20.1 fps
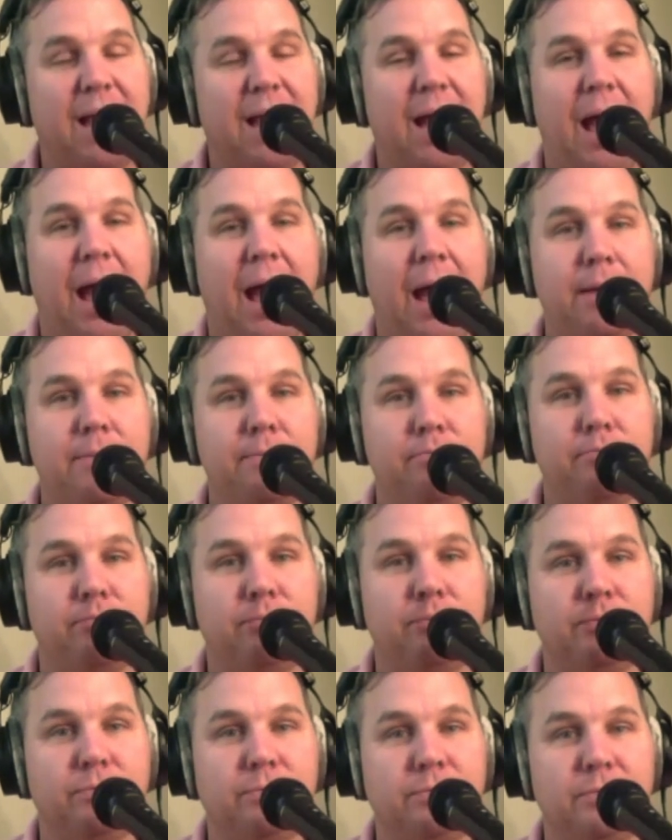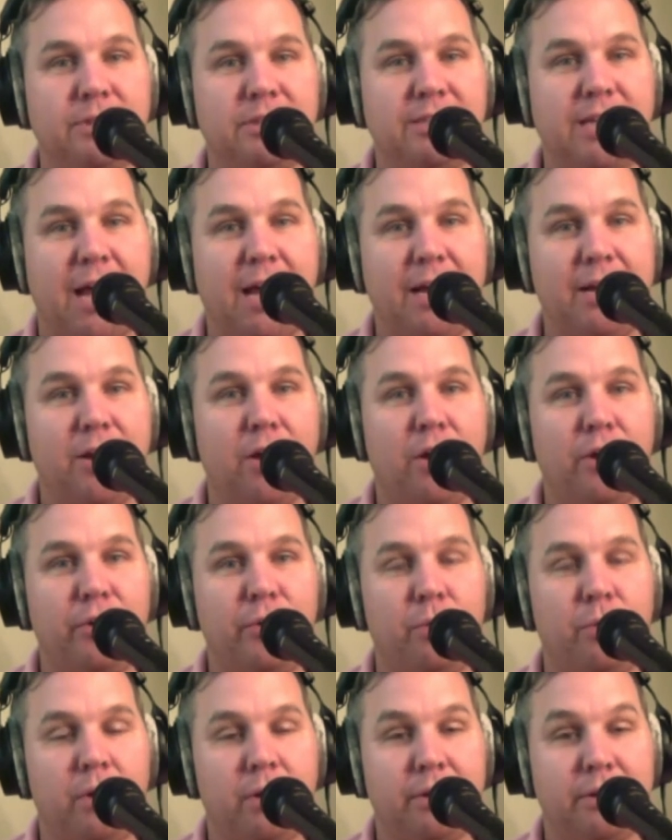I signed on to
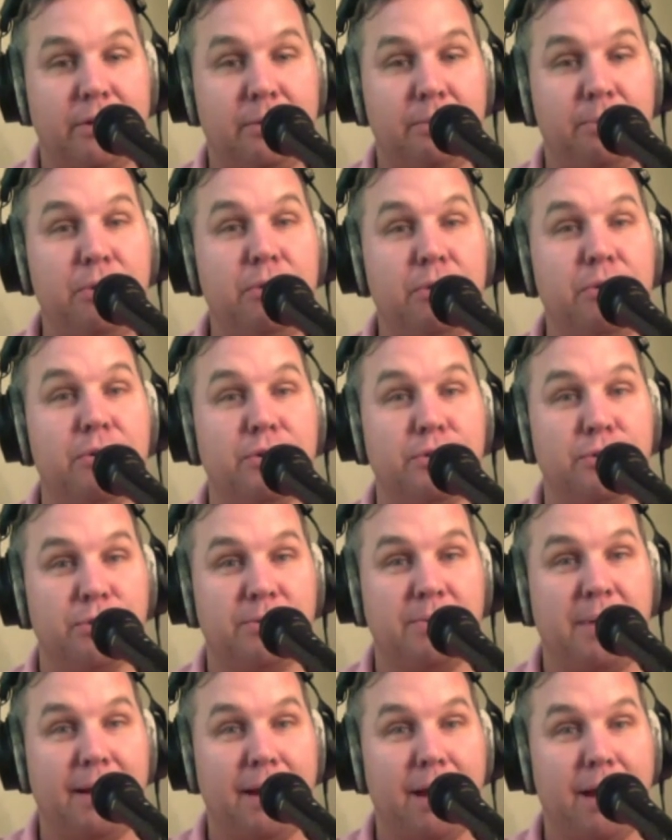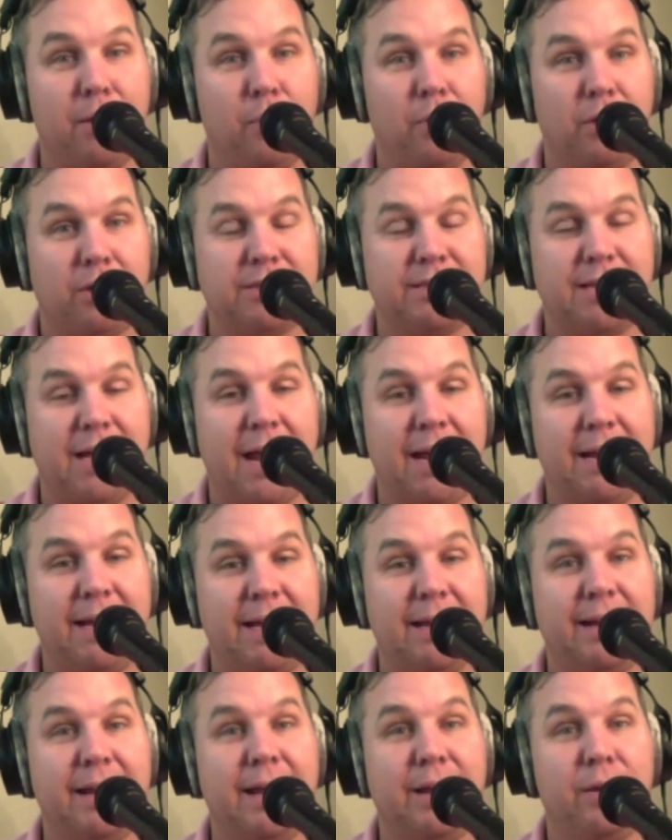one of the computers with my network sign
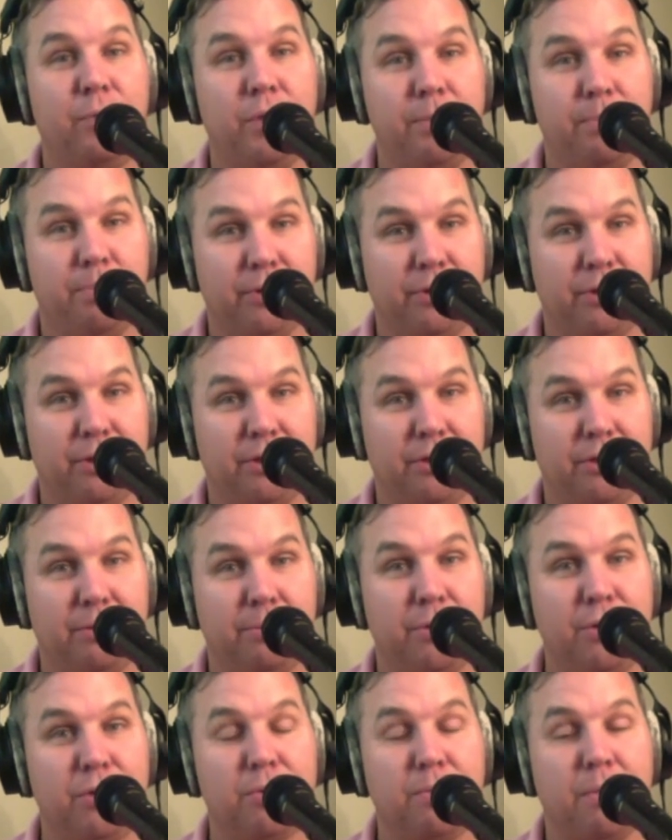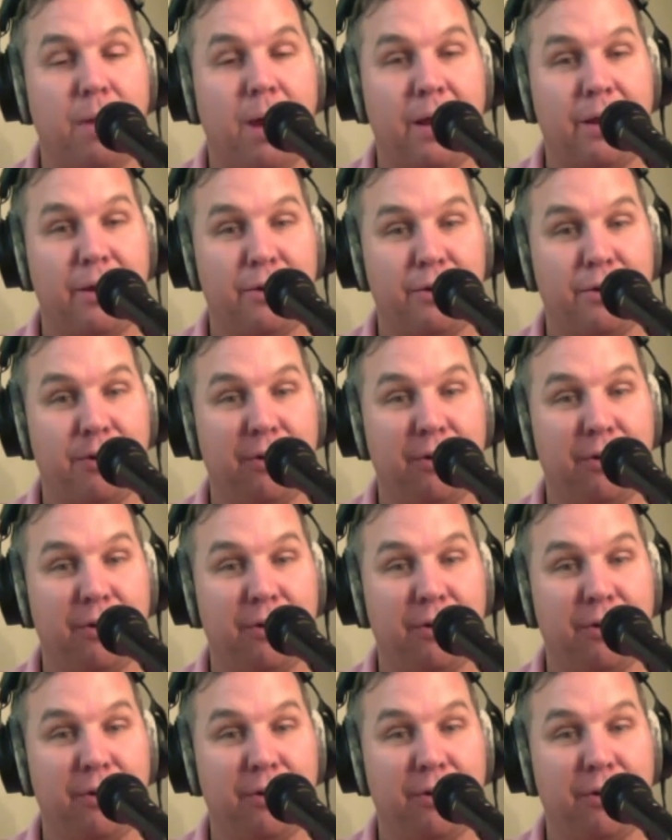in, and we put the computer monitor